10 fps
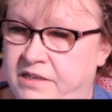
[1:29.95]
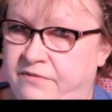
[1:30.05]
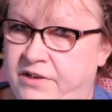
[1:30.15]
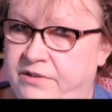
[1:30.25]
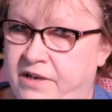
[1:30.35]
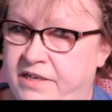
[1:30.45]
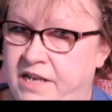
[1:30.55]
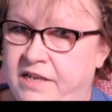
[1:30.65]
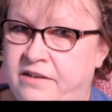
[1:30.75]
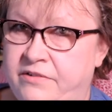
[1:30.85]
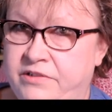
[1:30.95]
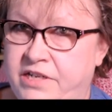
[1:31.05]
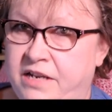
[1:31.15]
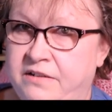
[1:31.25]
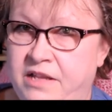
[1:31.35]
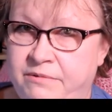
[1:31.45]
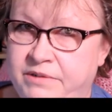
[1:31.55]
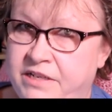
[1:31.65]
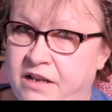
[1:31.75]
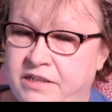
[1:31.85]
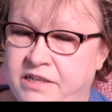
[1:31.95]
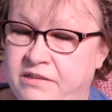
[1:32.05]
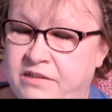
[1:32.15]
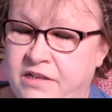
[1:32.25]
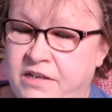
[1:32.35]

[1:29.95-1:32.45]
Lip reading: that if I tried to add another channel I would not get